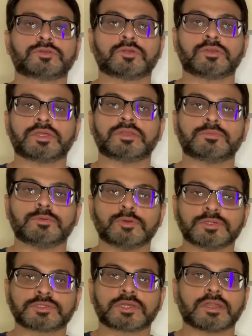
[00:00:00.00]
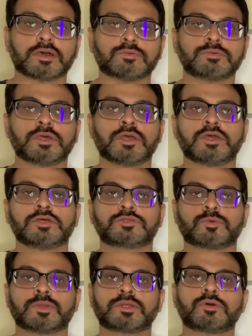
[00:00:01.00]
on AWS cloud.
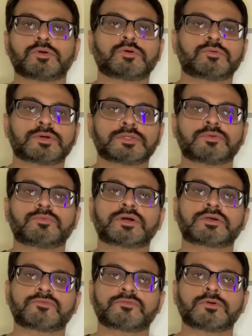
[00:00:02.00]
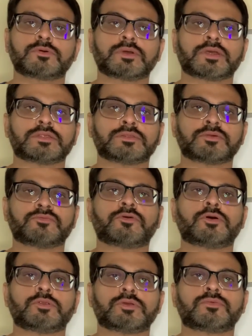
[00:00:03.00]
So we'll go over the workflow, and in the
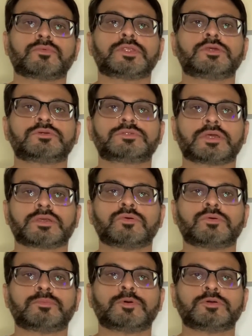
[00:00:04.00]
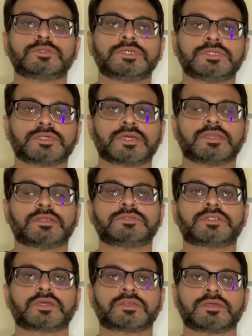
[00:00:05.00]
following videos I go more detail and
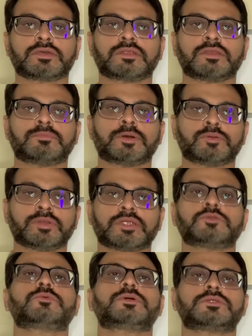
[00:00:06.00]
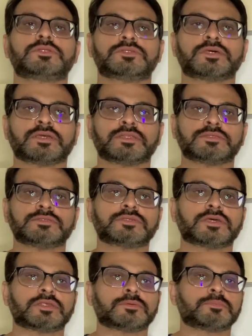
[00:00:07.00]
technical about network design and
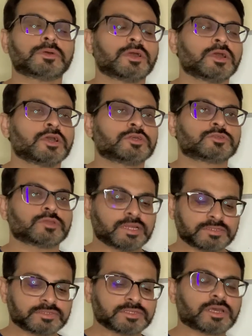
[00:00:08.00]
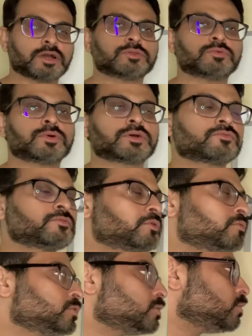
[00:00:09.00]
setup. So let's see how the workflow
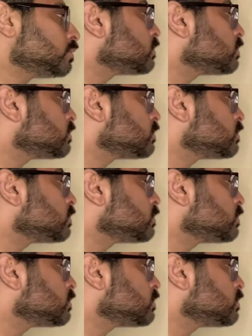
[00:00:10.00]
would look